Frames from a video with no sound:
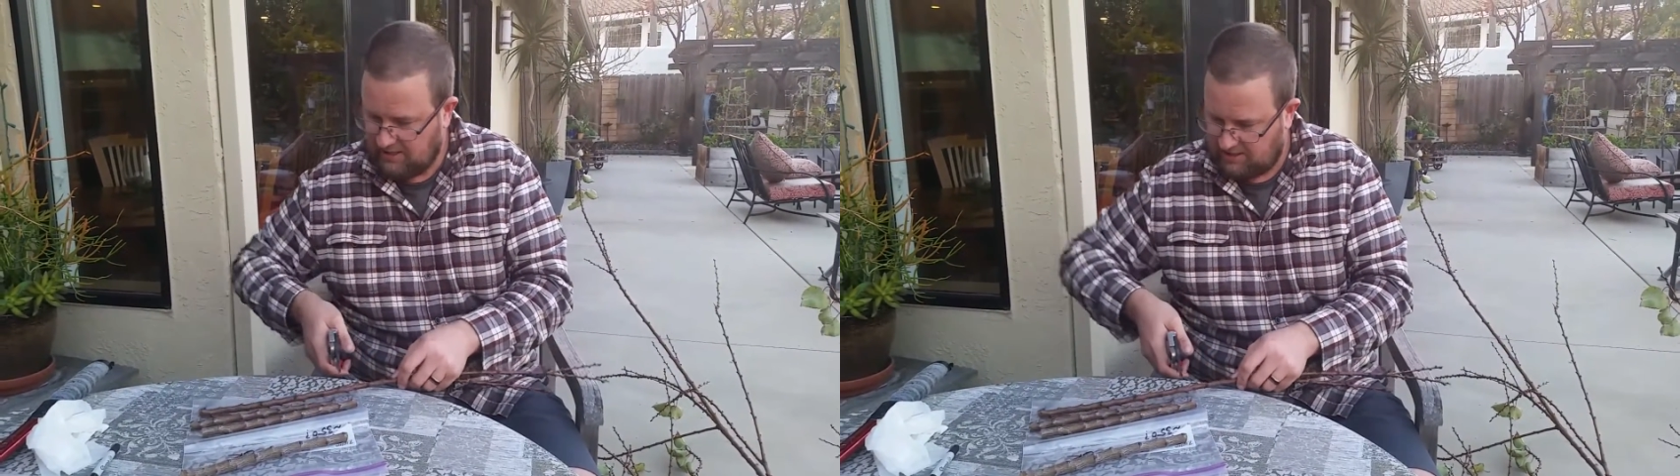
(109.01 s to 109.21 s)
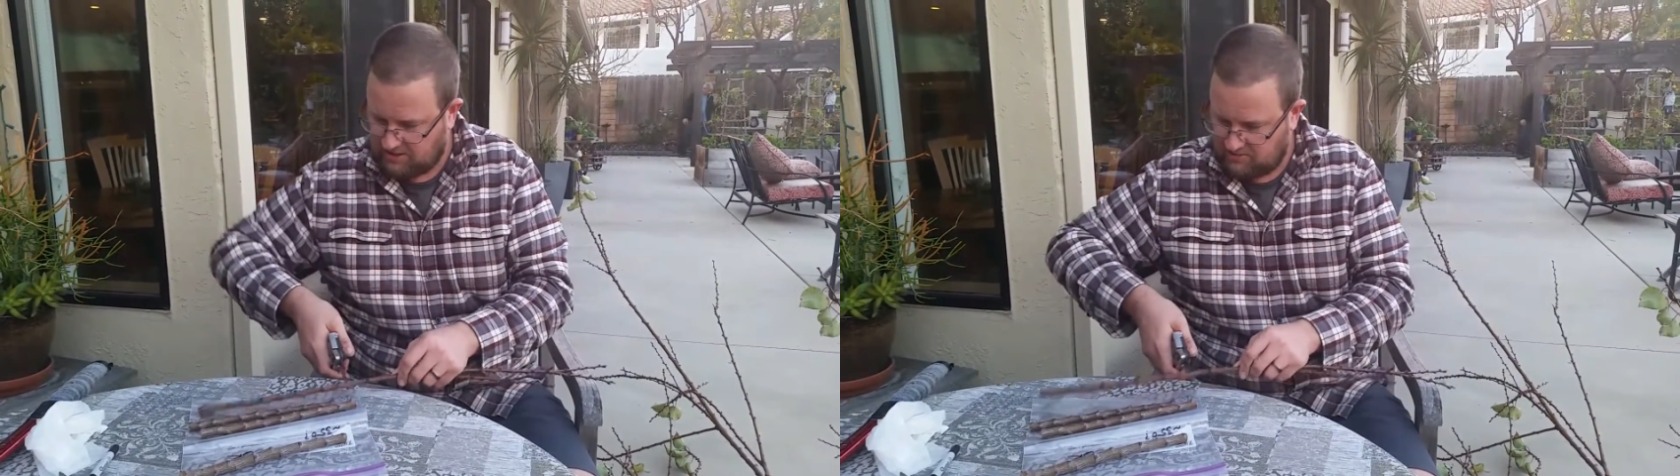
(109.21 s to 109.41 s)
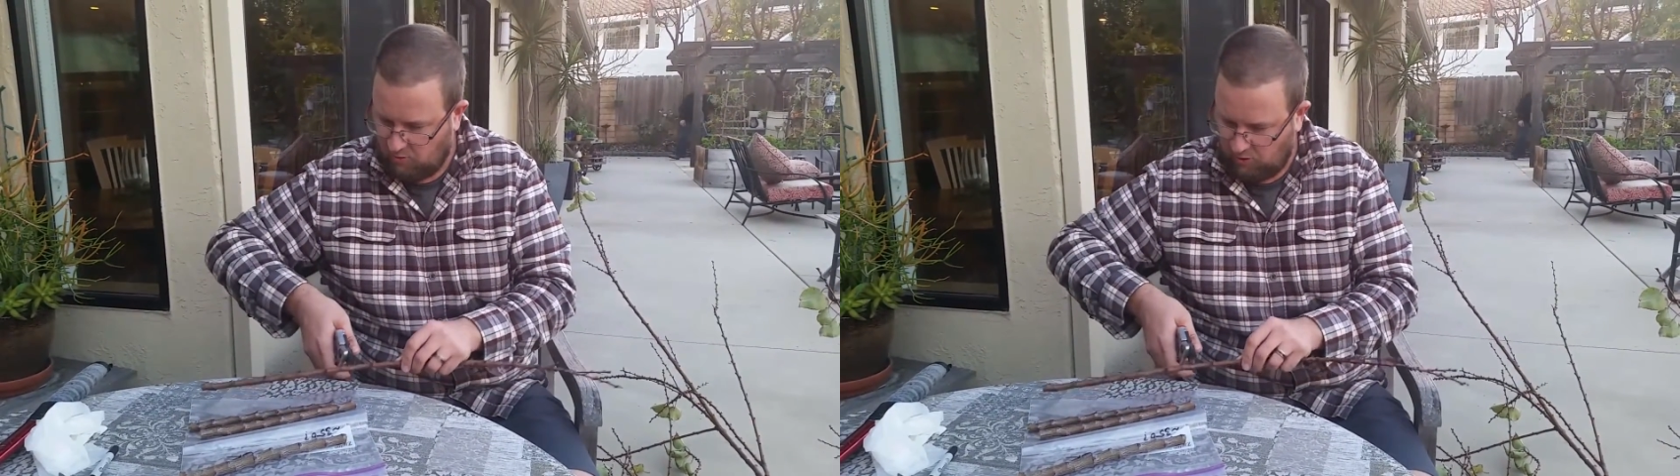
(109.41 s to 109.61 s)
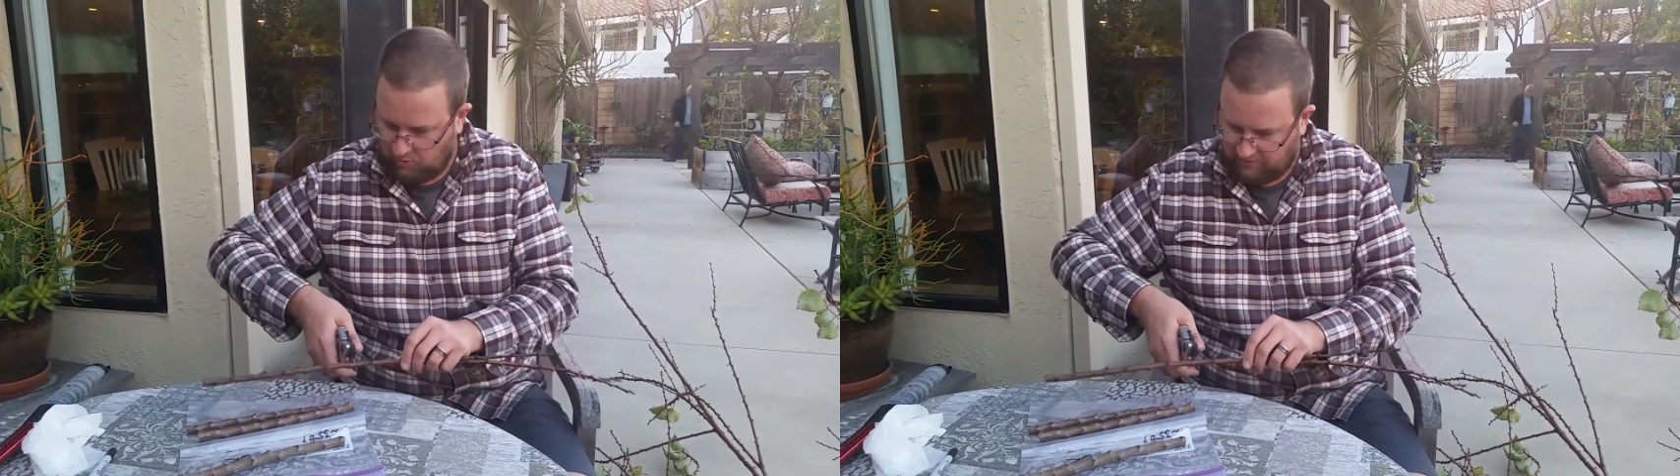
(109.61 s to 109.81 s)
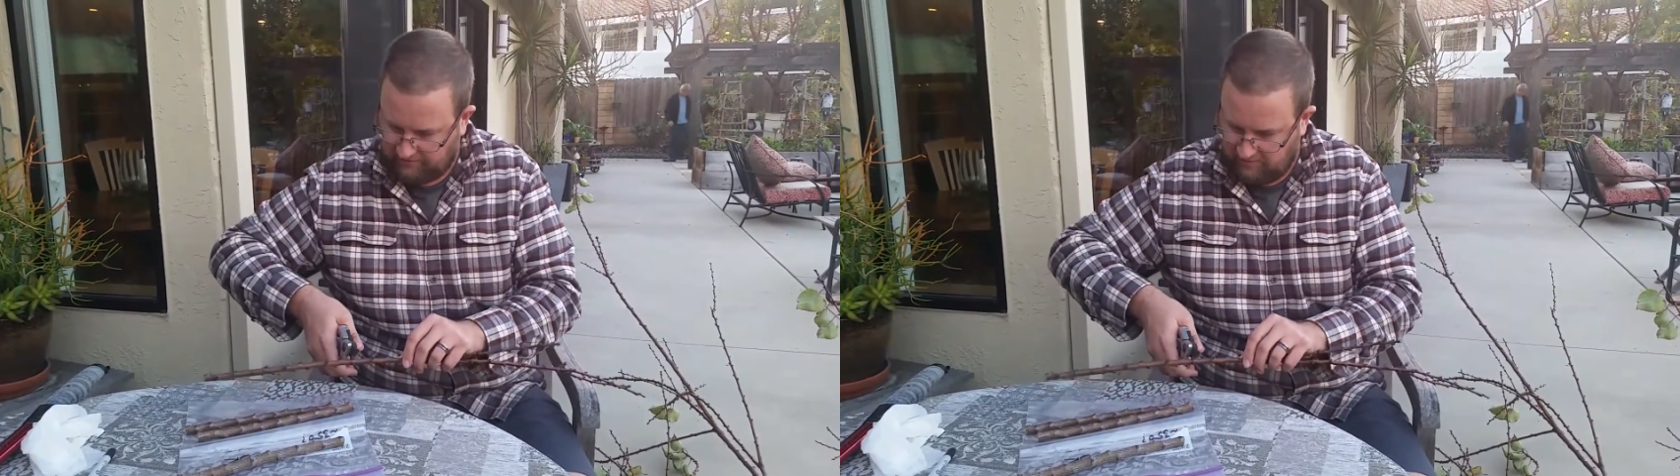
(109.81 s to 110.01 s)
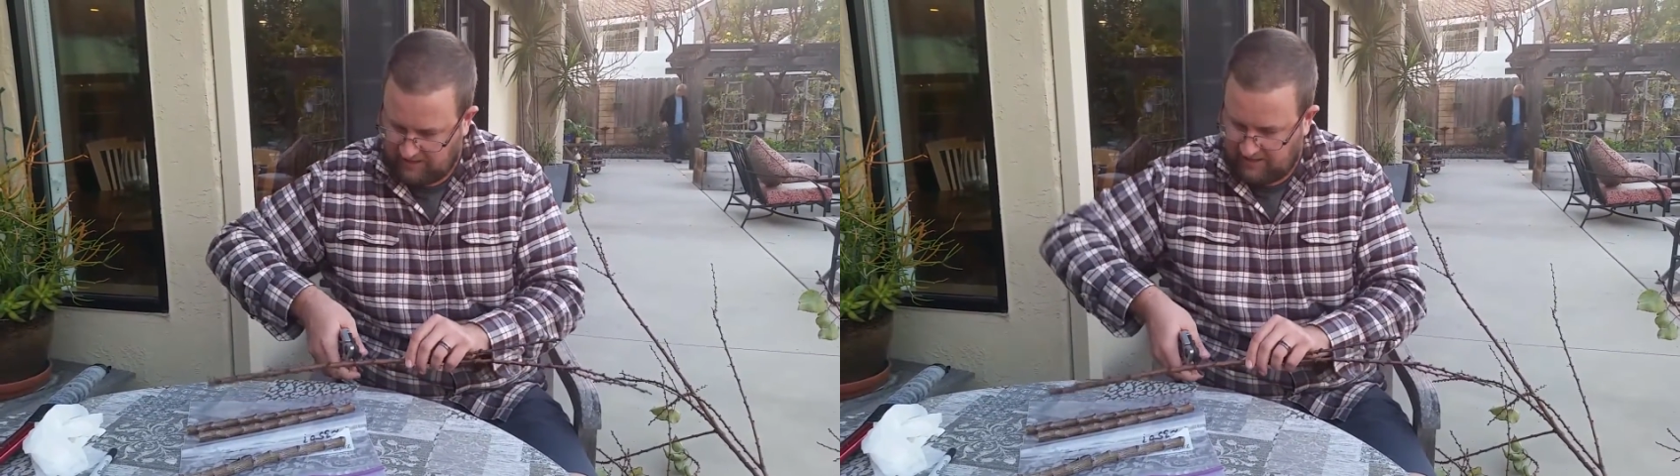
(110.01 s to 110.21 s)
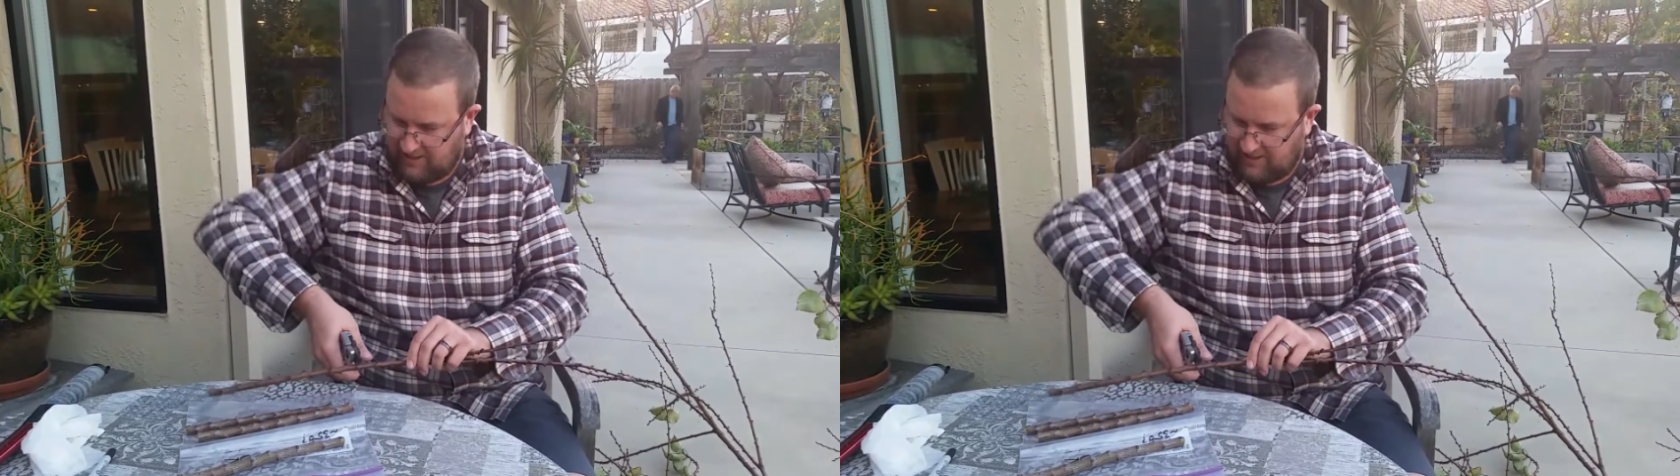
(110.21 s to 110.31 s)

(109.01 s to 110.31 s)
It's just more work for me,